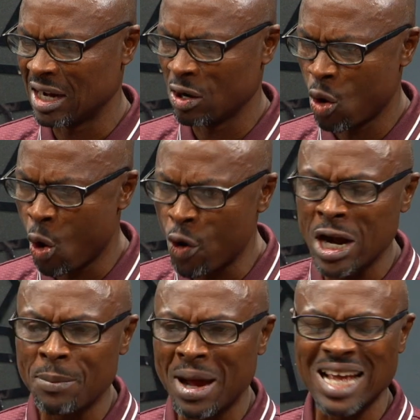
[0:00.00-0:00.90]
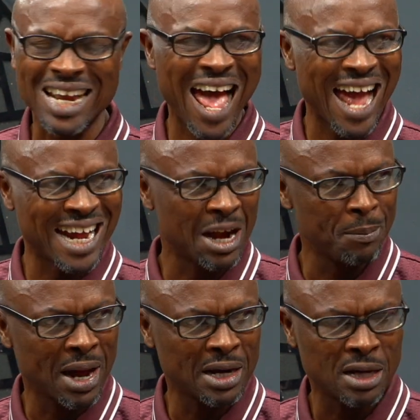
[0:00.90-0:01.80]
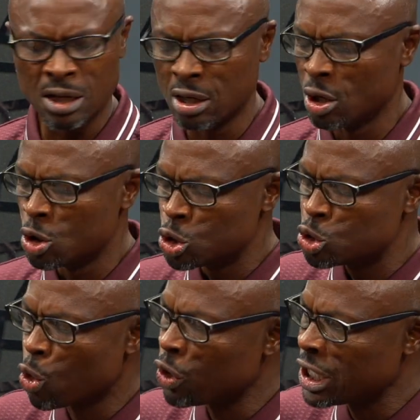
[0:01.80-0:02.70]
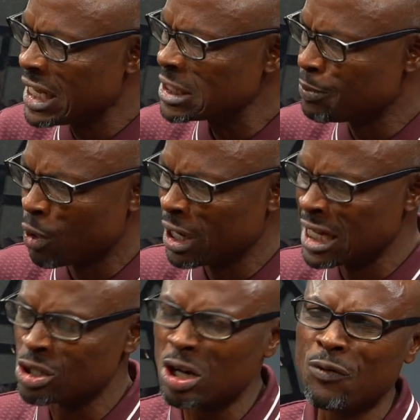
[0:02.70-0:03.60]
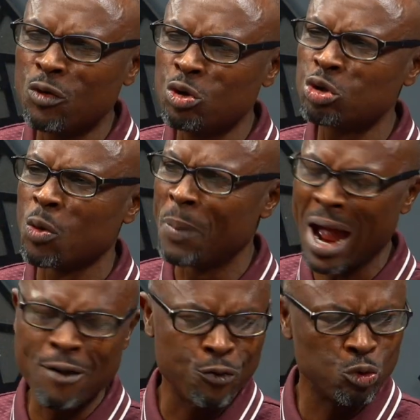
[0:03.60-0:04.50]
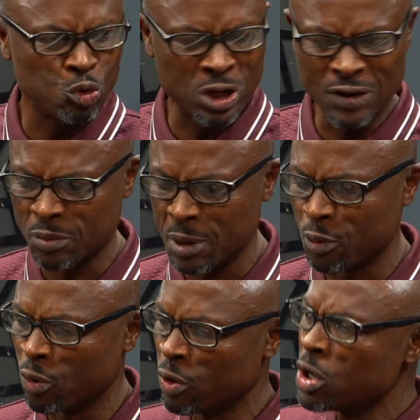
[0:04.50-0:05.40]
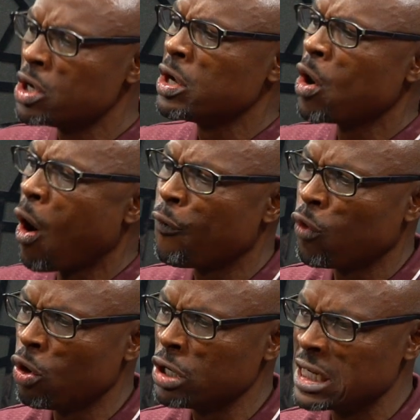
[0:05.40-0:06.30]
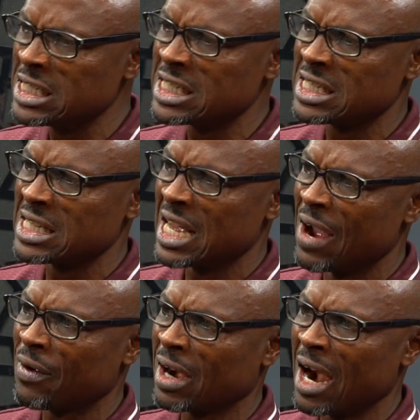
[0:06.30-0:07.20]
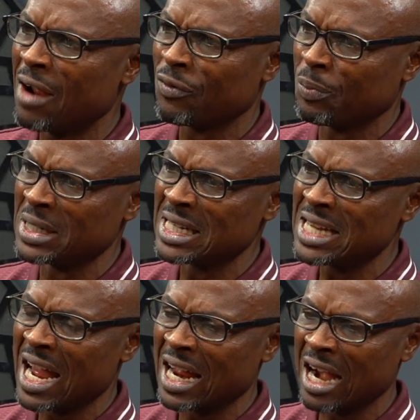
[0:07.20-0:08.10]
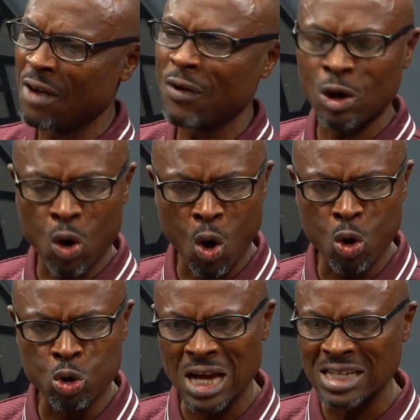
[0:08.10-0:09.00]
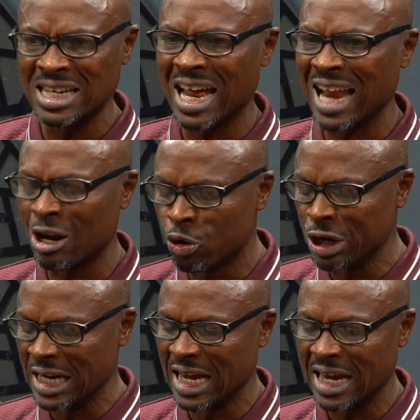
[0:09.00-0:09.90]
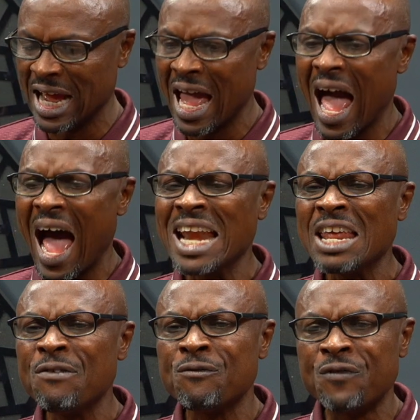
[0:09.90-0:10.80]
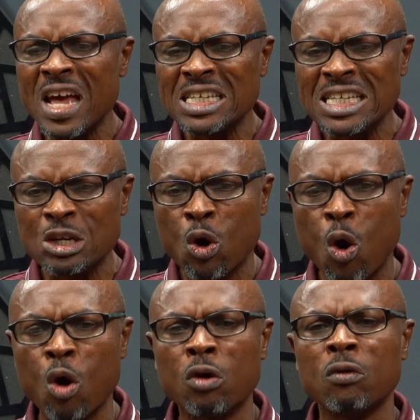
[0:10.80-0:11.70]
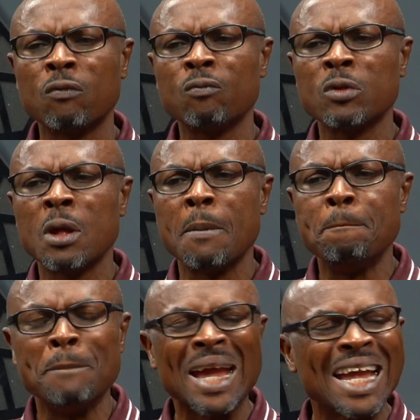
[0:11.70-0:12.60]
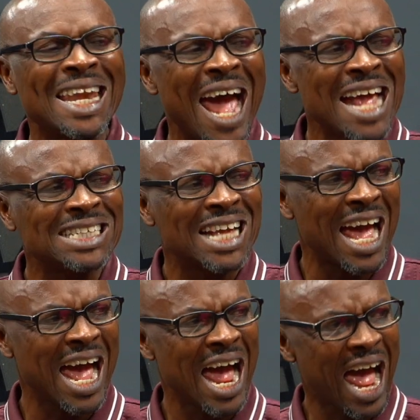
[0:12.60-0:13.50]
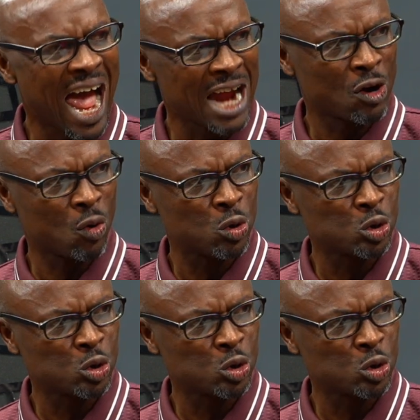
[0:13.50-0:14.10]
hungry man is an angry man. So this money is not even just to buy food to give to people. Offload these aircraft, presidential aircraft, and all those assets that are not needed, and invest it on mechanized agriculture.